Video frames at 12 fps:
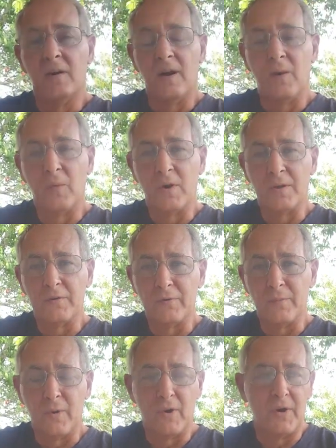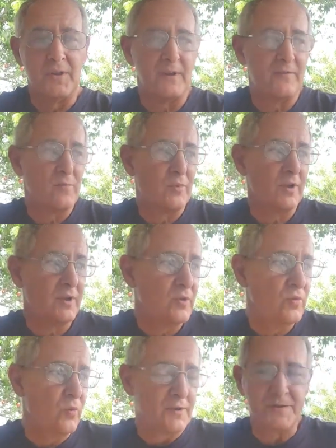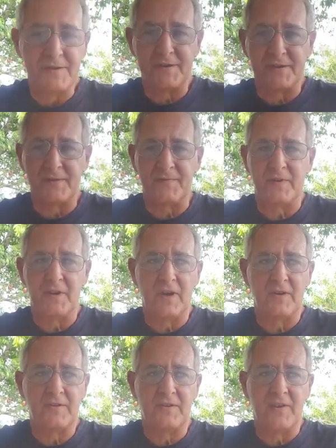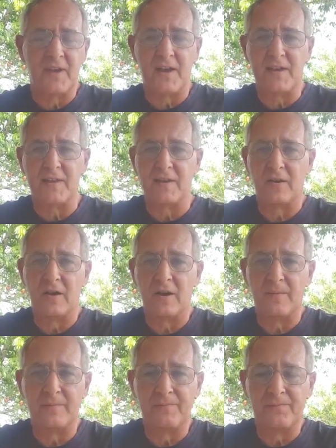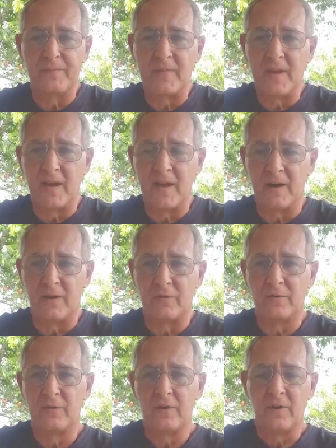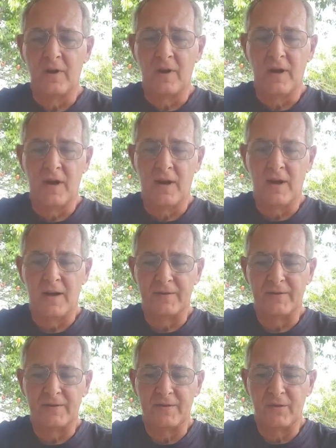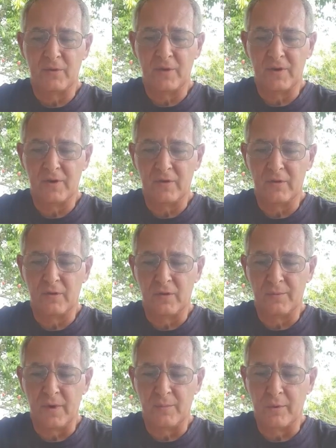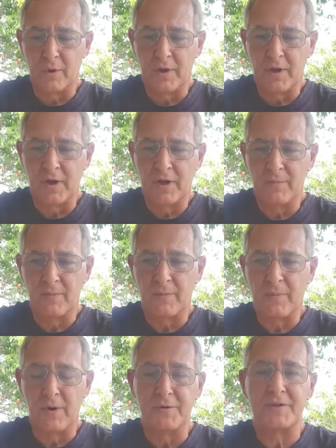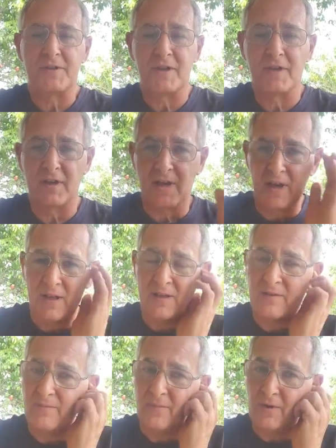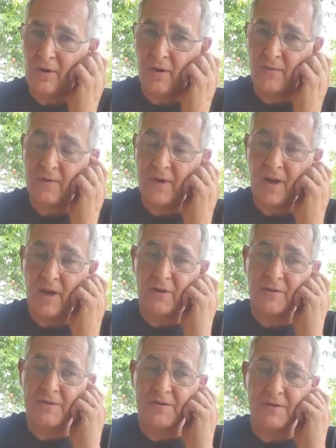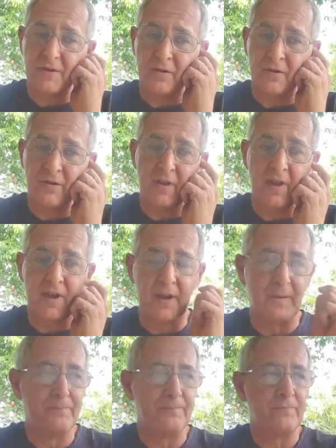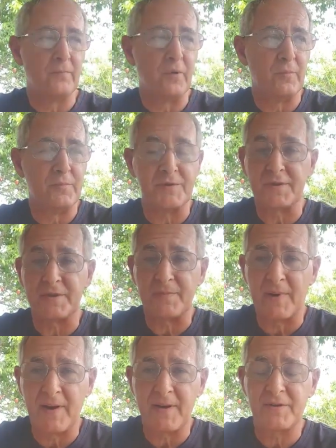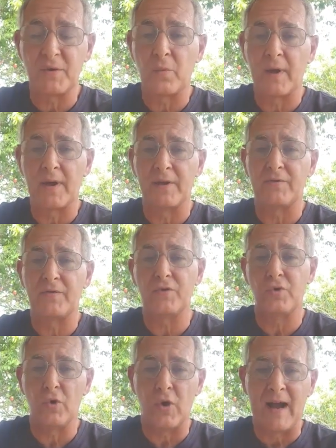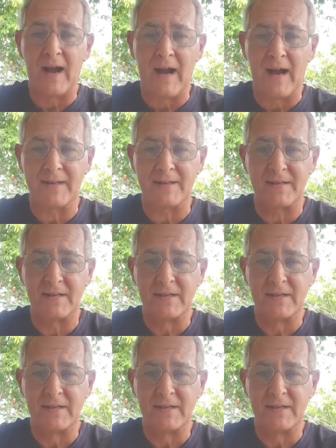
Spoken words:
I want to remind everybody who watches this video today that I'm now doing all of my blogging and my posting and my live videos on my business page, Awaken to Your Heart.